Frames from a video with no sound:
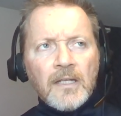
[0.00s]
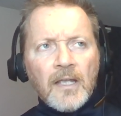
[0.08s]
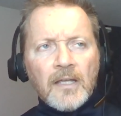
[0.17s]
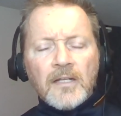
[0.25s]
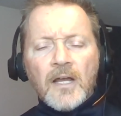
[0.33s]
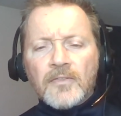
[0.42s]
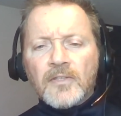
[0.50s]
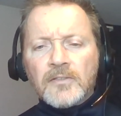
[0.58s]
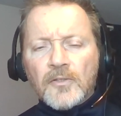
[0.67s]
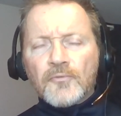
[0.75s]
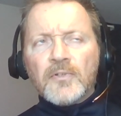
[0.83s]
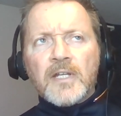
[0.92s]
And I think
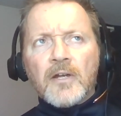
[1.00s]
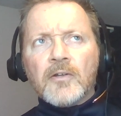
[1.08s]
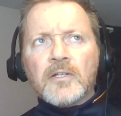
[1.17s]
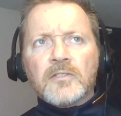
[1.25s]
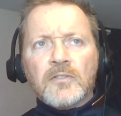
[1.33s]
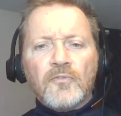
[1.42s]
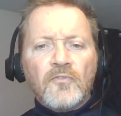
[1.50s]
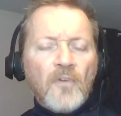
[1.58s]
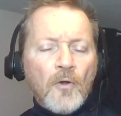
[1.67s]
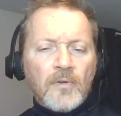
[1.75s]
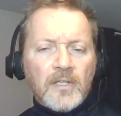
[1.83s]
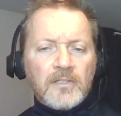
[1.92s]
the three areas of
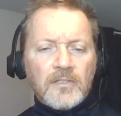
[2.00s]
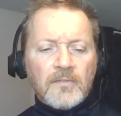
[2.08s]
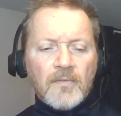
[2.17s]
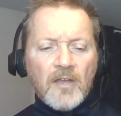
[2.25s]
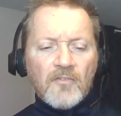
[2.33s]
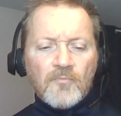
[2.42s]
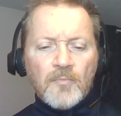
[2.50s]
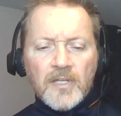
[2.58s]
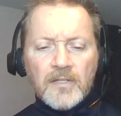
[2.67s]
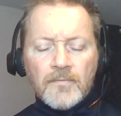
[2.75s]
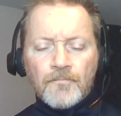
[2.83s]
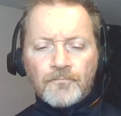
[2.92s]
focus have
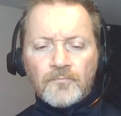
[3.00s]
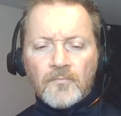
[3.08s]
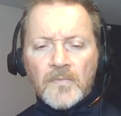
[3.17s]
been